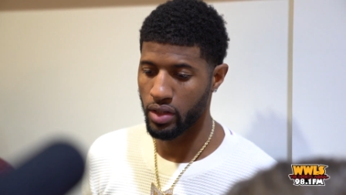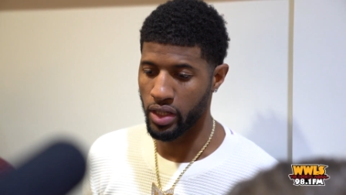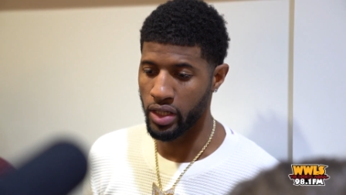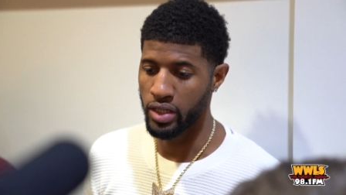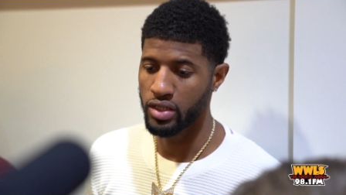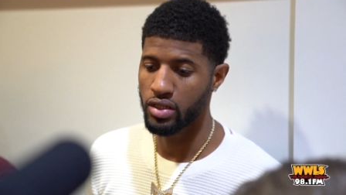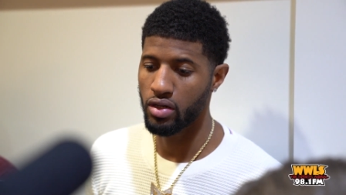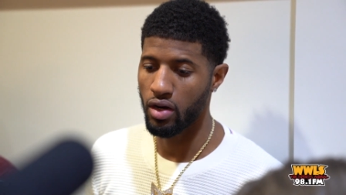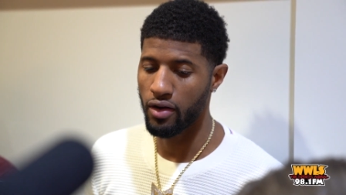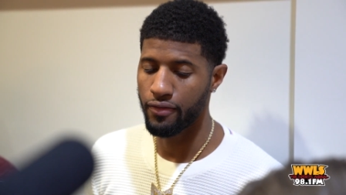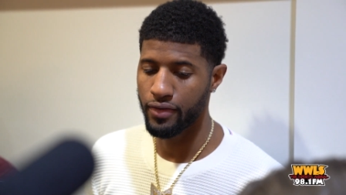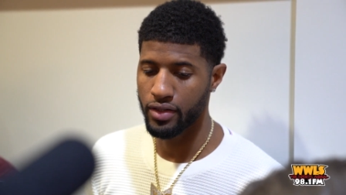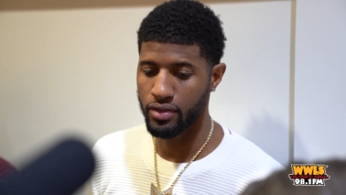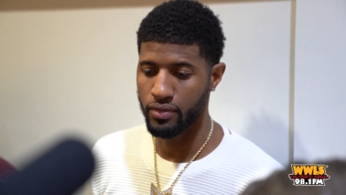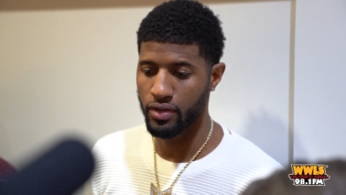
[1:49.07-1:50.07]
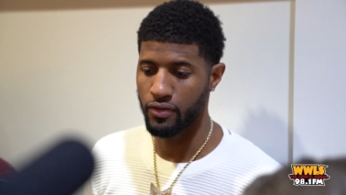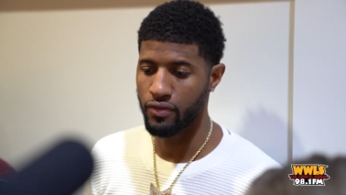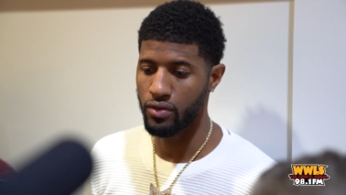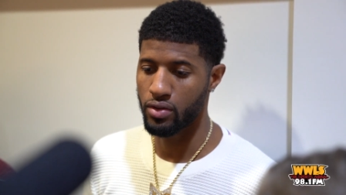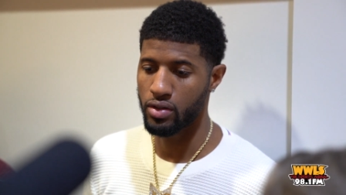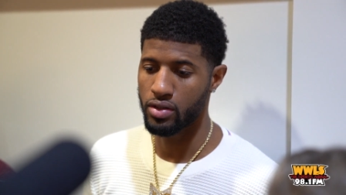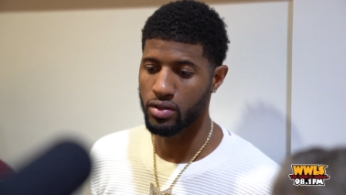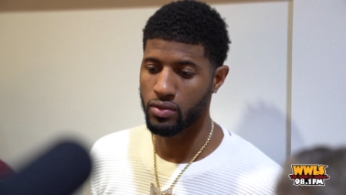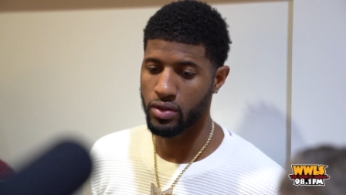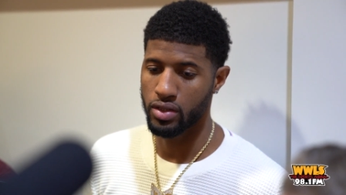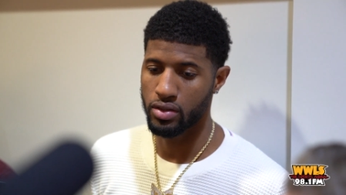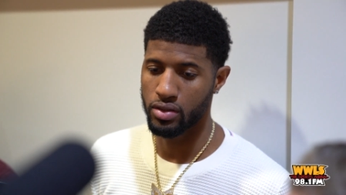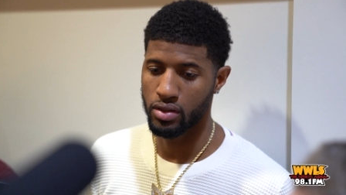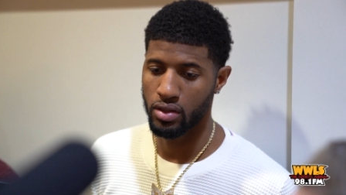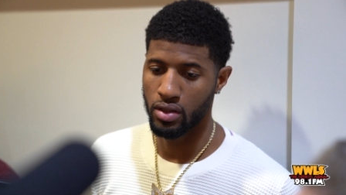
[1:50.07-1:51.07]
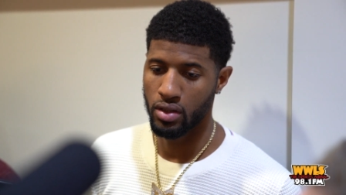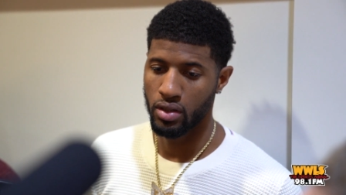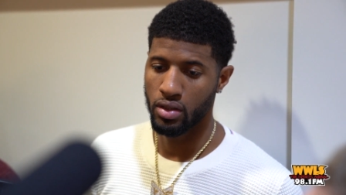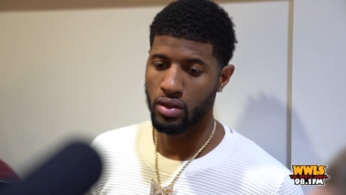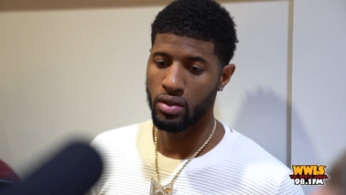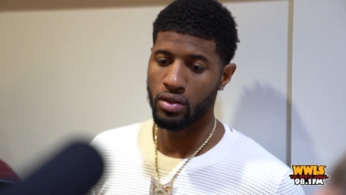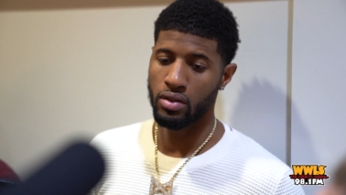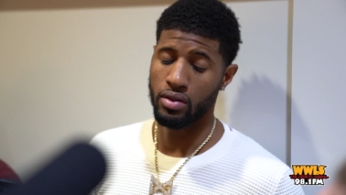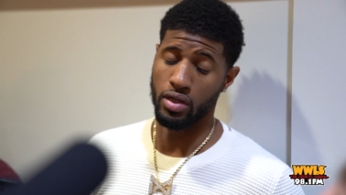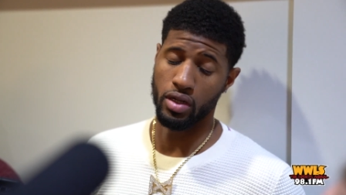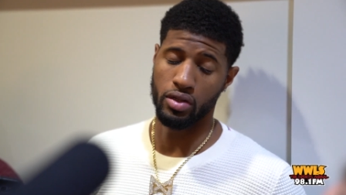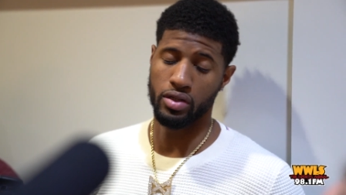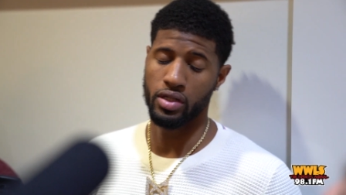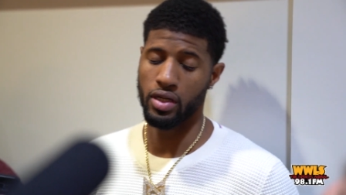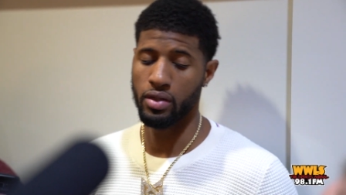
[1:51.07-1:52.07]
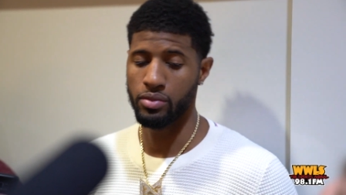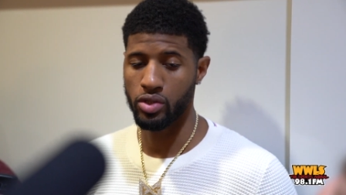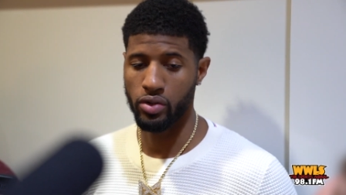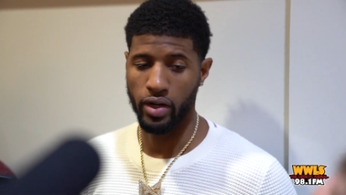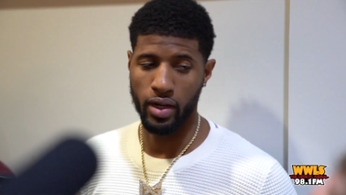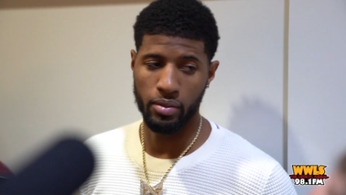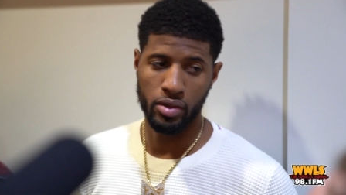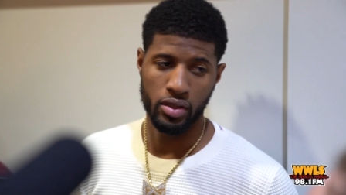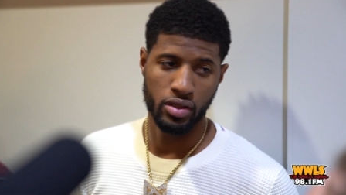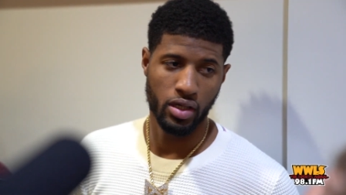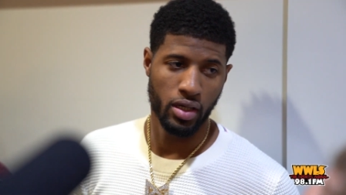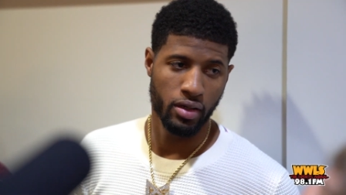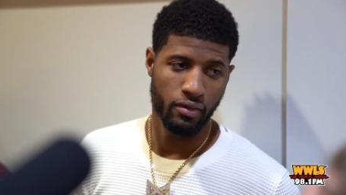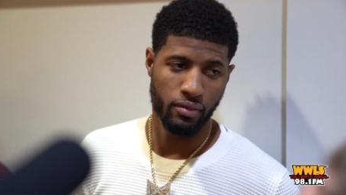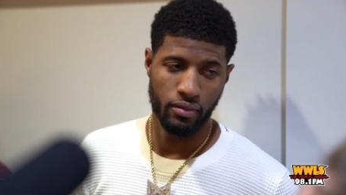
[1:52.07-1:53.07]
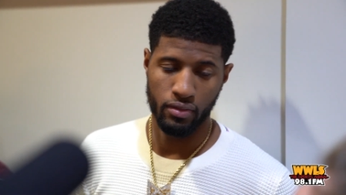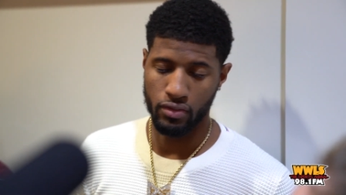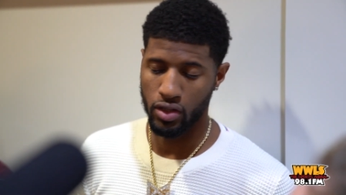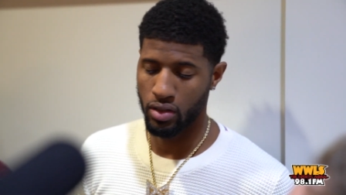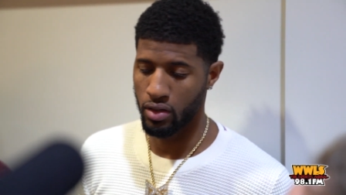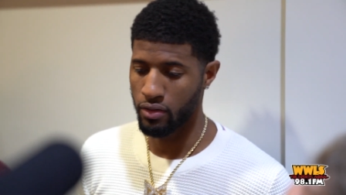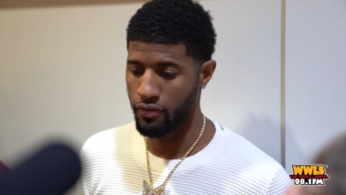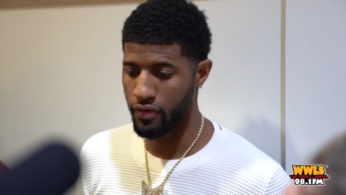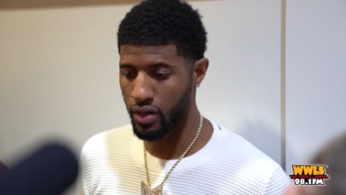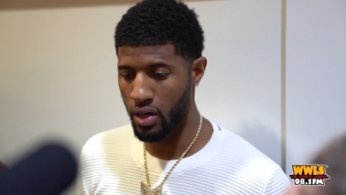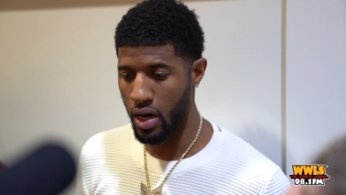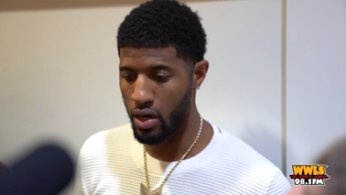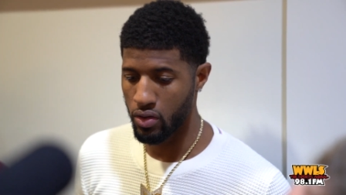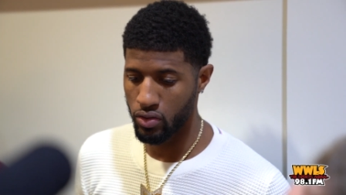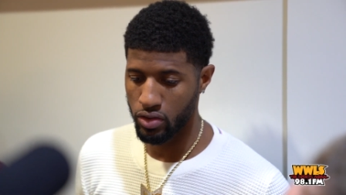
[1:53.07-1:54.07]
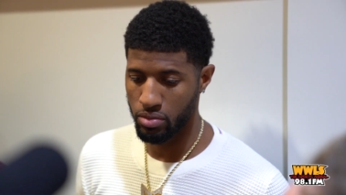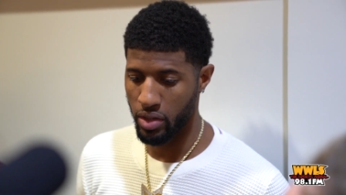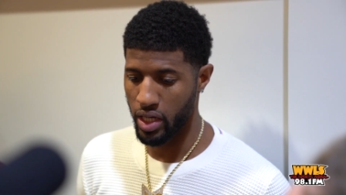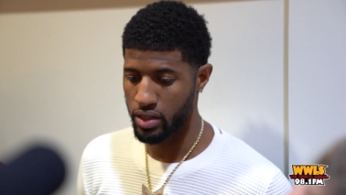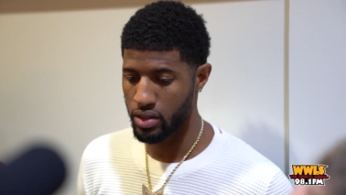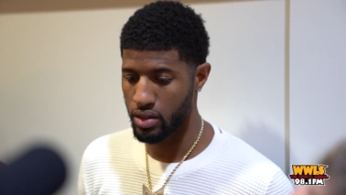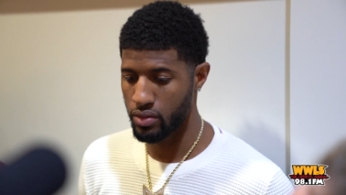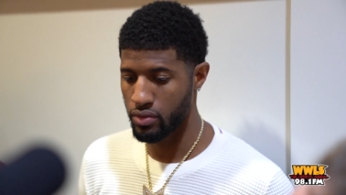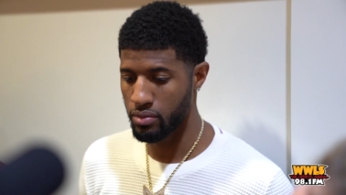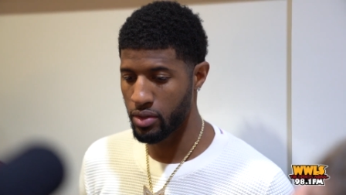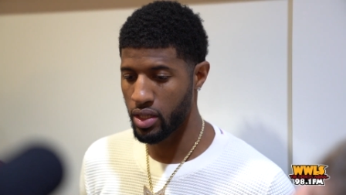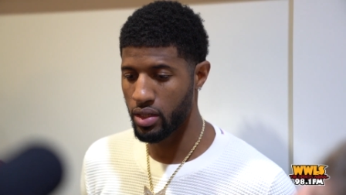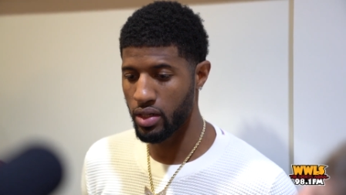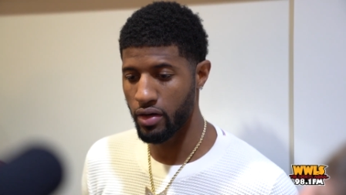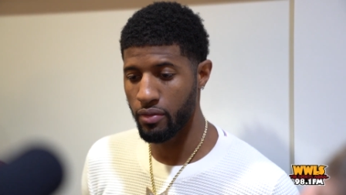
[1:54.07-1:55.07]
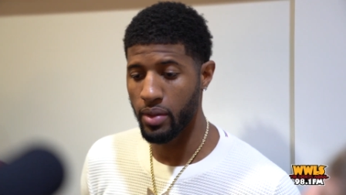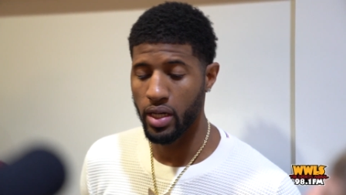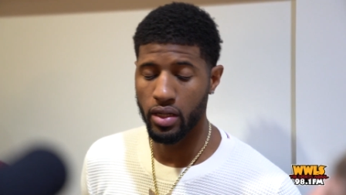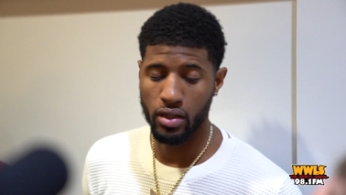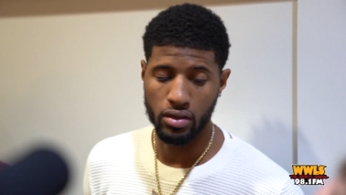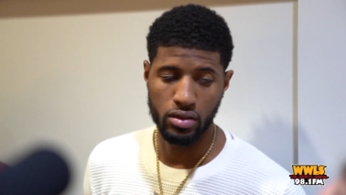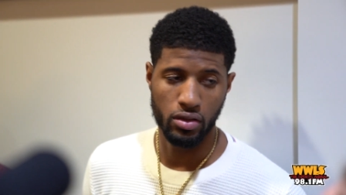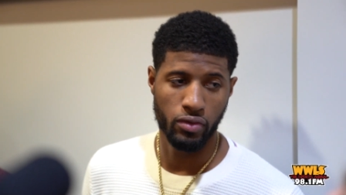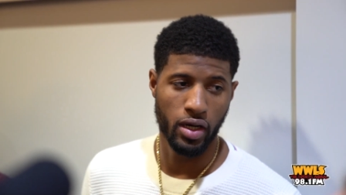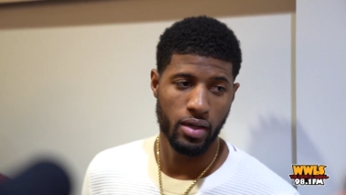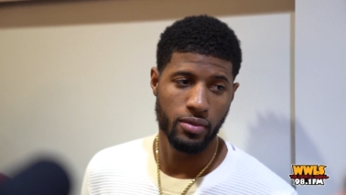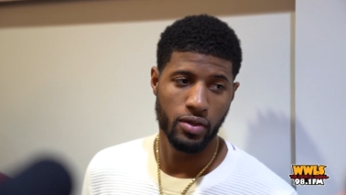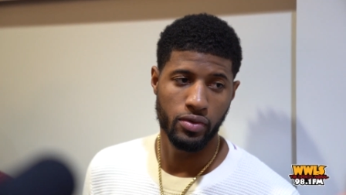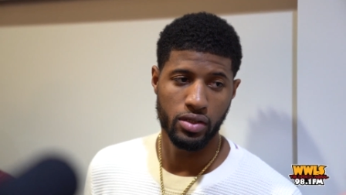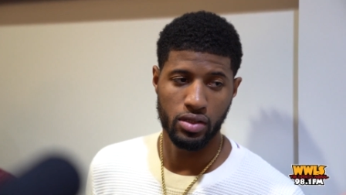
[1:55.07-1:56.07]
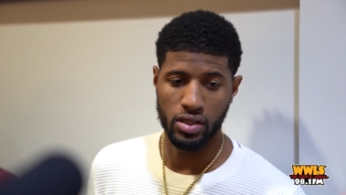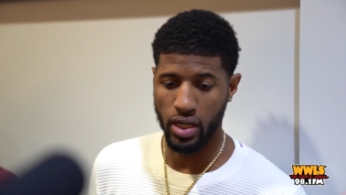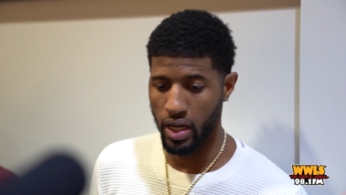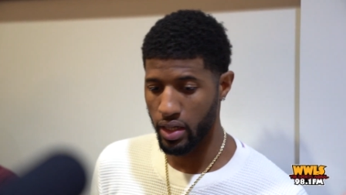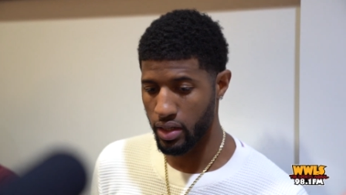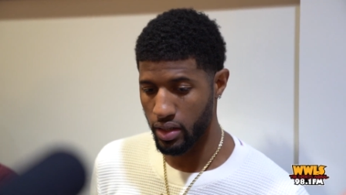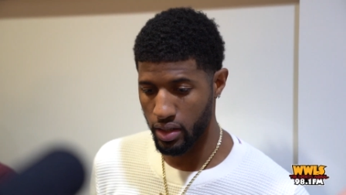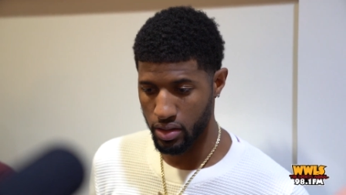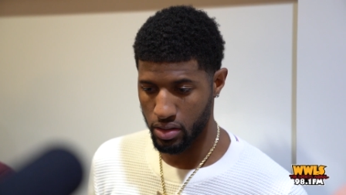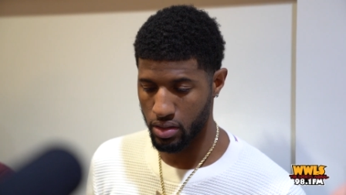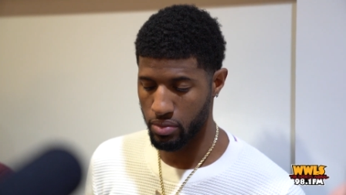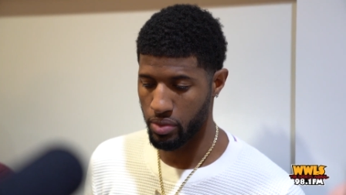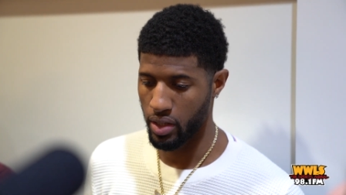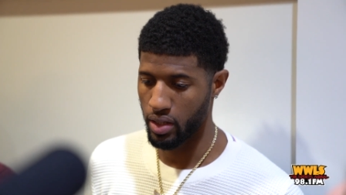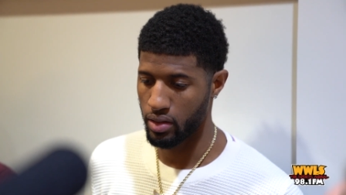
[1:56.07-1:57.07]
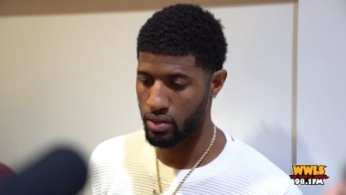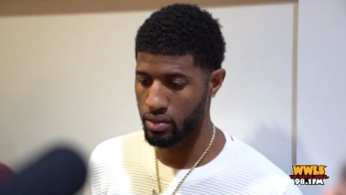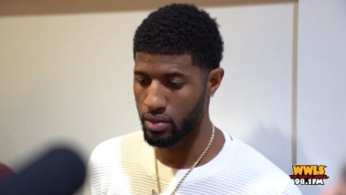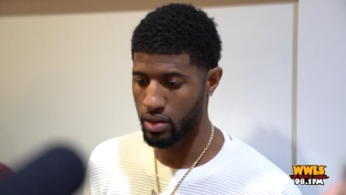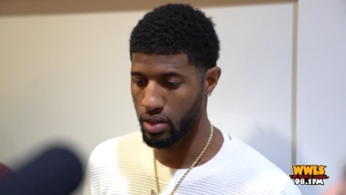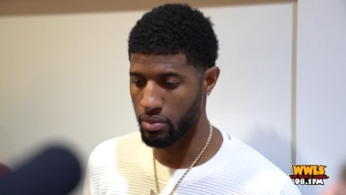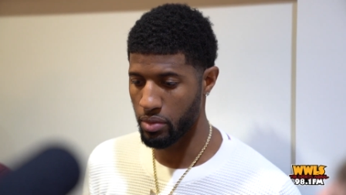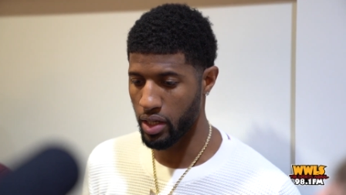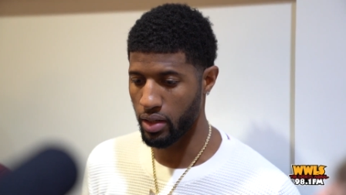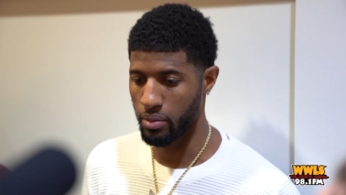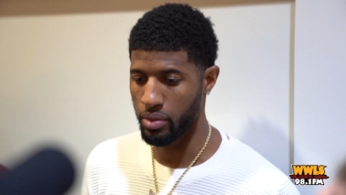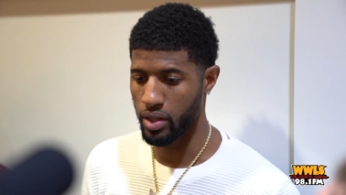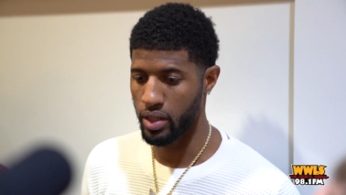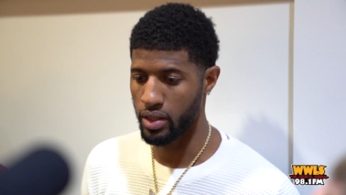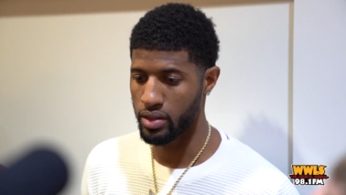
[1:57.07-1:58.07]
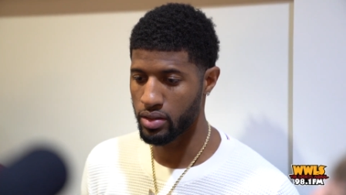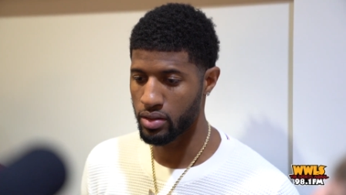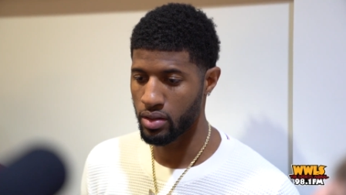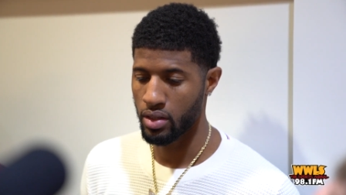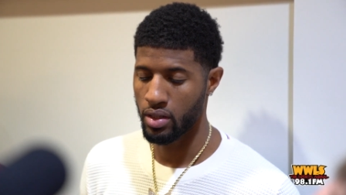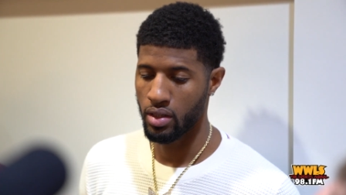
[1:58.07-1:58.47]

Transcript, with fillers: easier offensively for us was the other team scrambling, trying to, you know, figure out who's matching up with me, and everybody else around me was attacking, getting to the paint, and, and making plays.